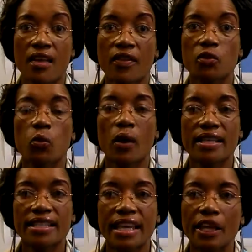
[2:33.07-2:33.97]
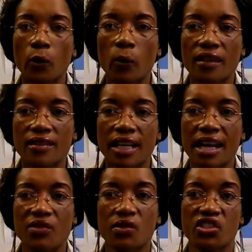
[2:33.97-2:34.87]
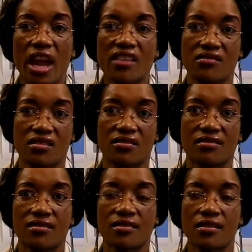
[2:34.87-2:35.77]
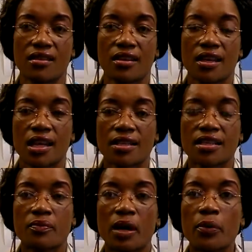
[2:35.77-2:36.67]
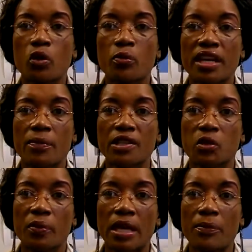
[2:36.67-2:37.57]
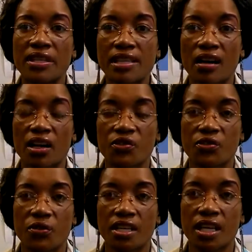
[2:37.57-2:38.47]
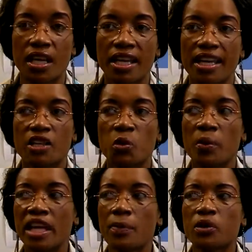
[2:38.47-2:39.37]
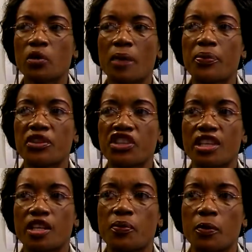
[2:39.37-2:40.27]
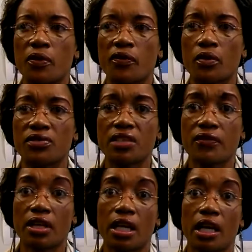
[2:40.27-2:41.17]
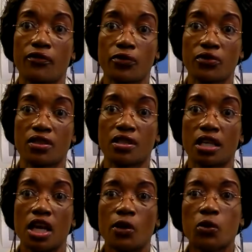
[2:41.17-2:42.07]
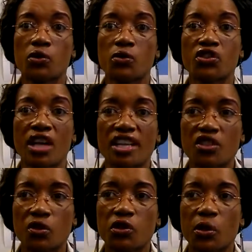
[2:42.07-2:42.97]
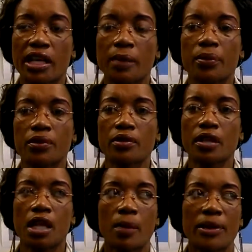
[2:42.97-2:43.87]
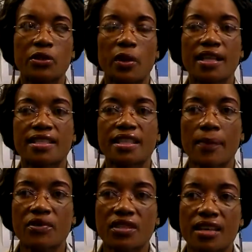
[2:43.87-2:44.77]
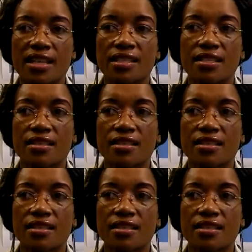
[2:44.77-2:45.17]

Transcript: But one day when the country changes, Zimbabwe will be able to be a better country and will be able to appreciate people from different levels, not to judge, not to label, but to accept that